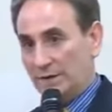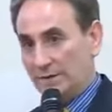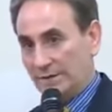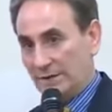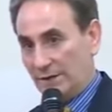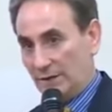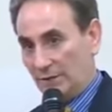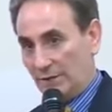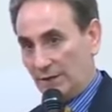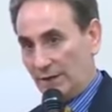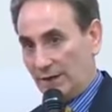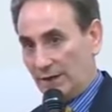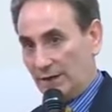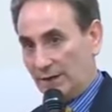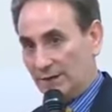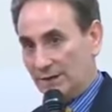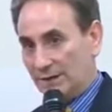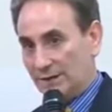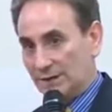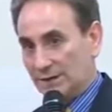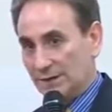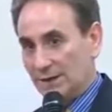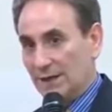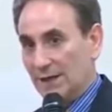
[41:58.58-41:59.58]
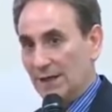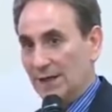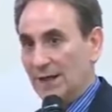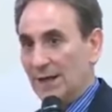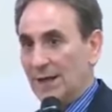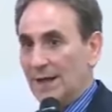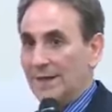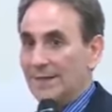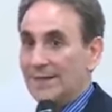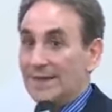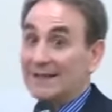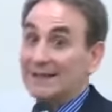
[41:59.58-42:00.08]
of ingredients,
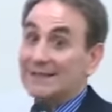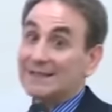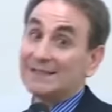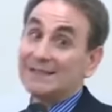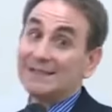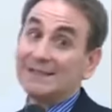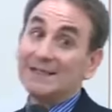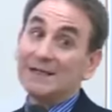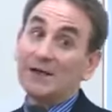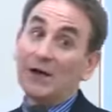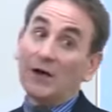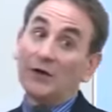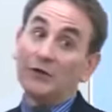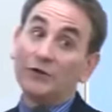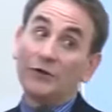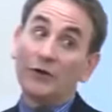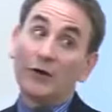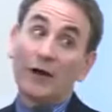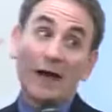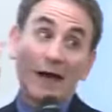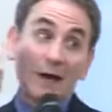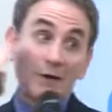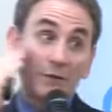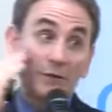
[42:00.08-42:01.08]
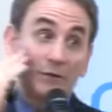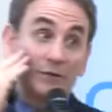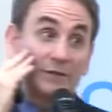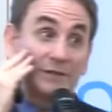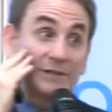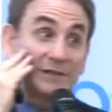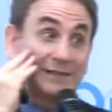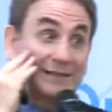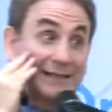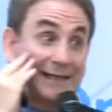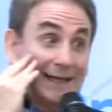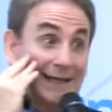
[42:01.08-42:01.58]
that sit on your outer
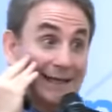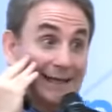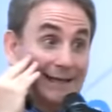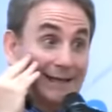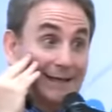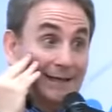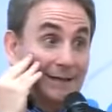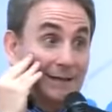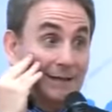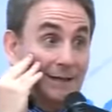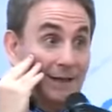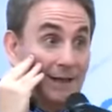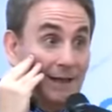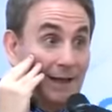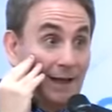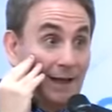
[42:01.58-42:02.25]
skin,